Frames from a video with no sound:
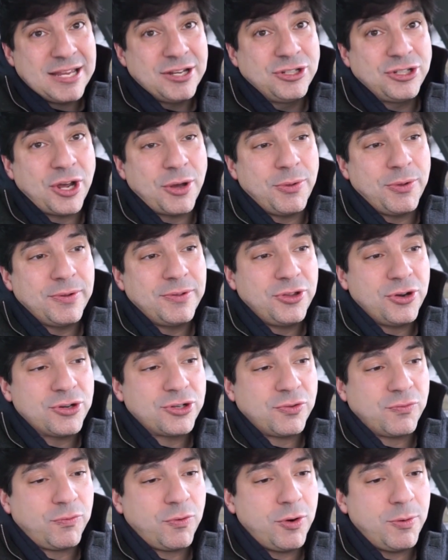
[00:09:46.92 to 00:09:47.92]
So
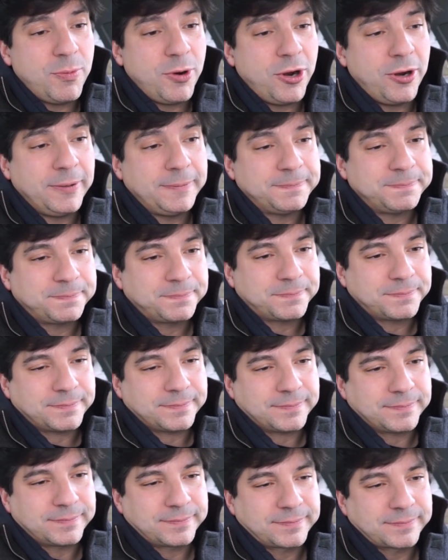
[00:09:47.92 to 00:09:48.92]
there's a rumor
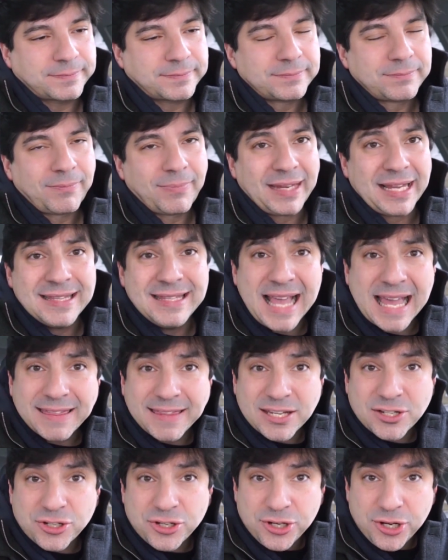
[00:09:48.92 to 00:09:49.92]

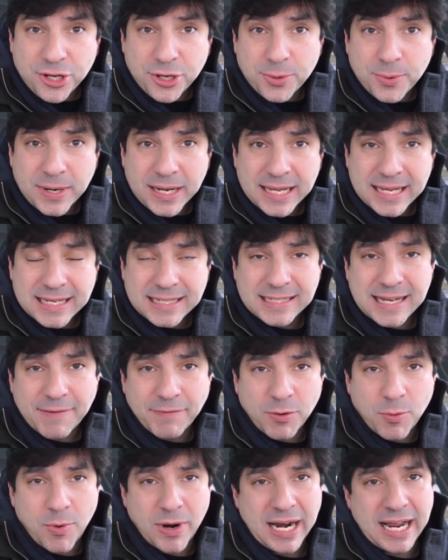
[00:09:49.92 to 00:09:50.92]
that this new
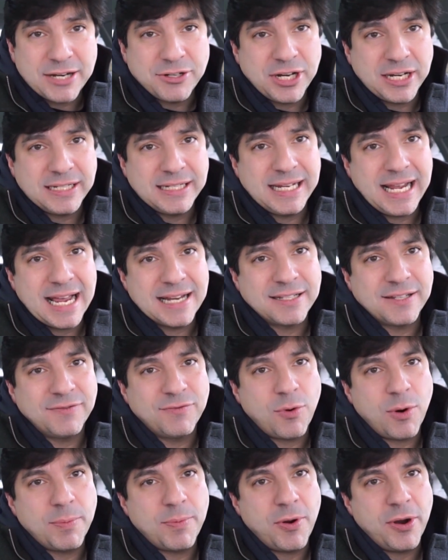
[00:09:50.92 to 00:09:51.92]
718 GTS,
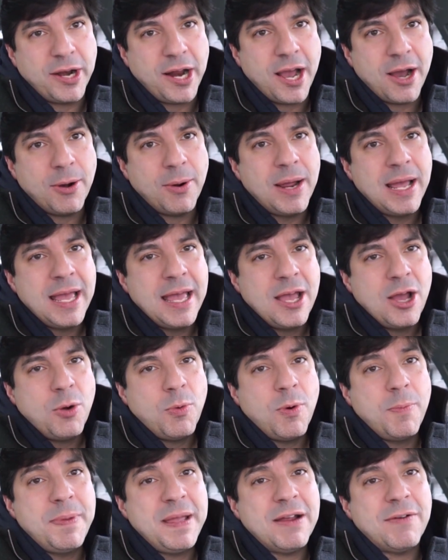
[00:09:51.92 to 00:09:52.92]
the 4.0,
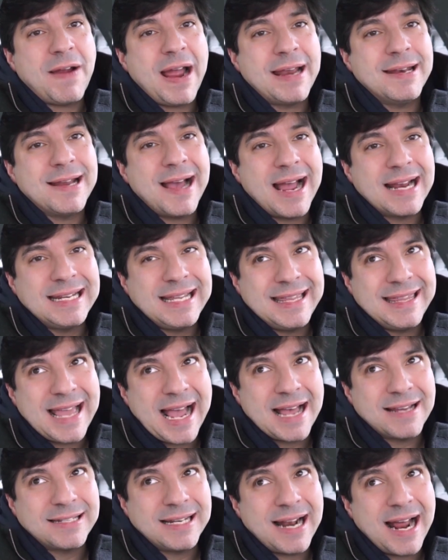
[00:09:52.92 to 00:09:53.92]
will be around
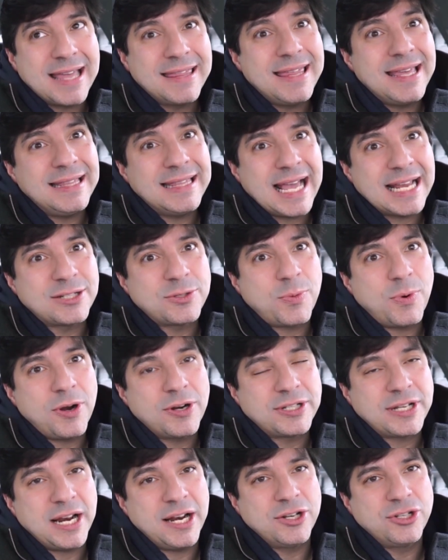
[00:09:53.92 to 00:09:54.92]
$90,000. I think that's
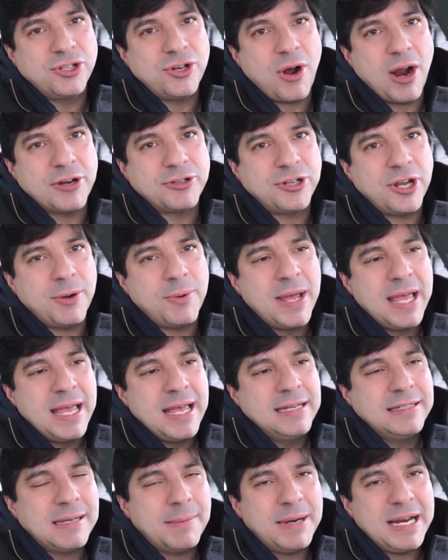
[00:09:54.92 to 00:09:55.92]
where it's going to start. So
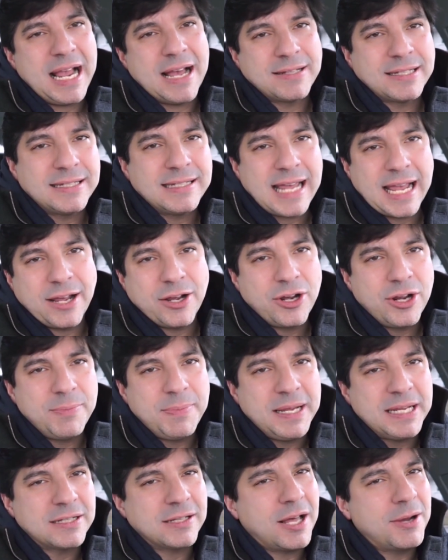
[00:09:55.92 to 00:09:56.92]
somebody else is saying it
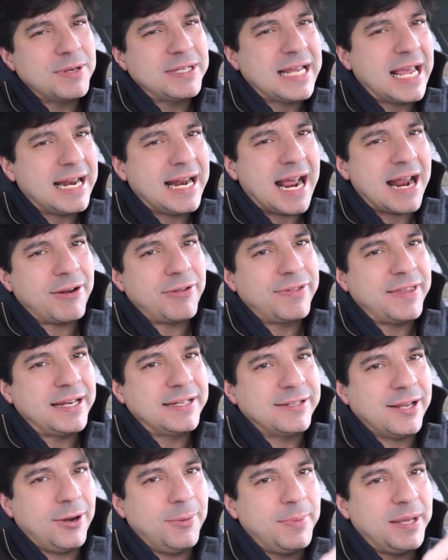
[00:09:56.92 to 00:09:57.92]
could be as low as 80. I don't
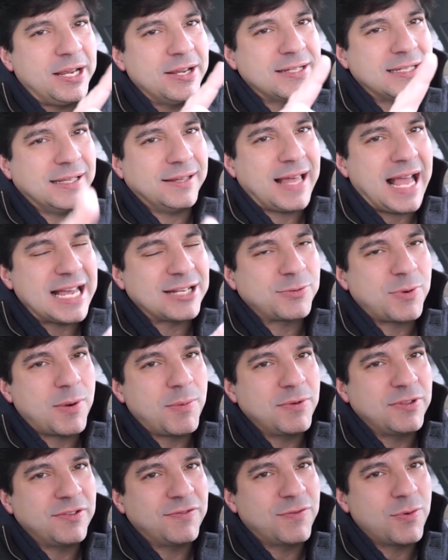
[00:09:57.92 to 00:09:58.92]
think so, because the last
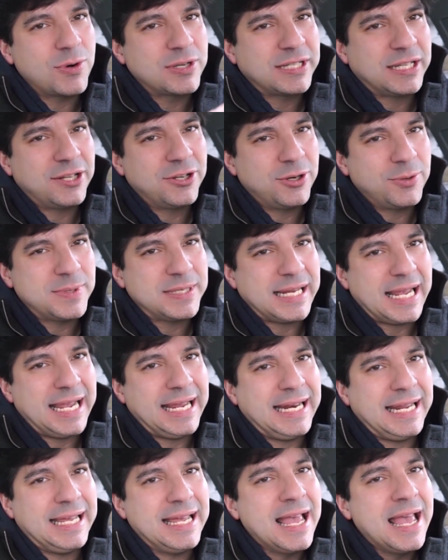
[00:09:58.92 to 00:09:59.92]
one with the 4-cylinder was
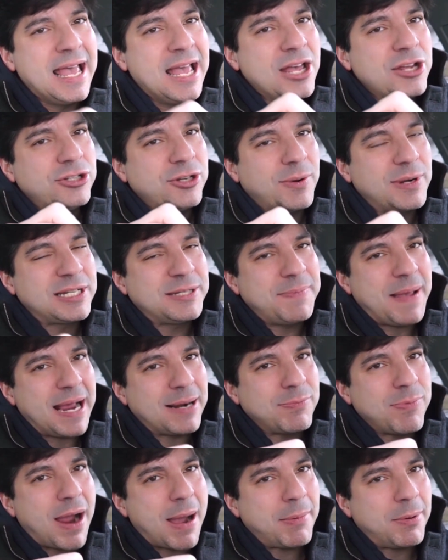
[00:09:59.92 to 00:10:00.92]
80. So
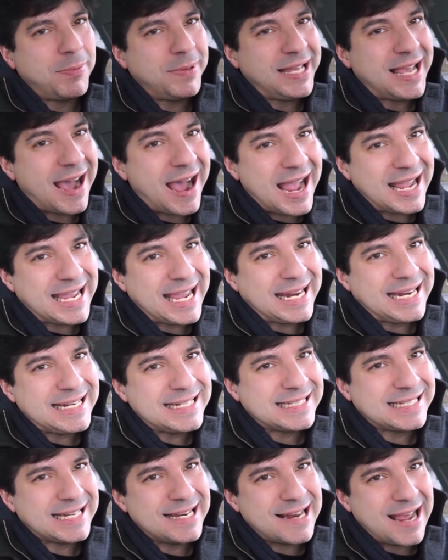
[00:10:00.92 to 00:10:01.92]
expect probably high
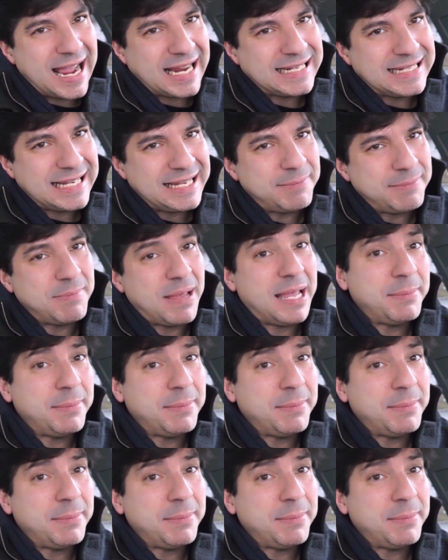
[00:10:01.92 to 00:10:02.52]
80s to 90.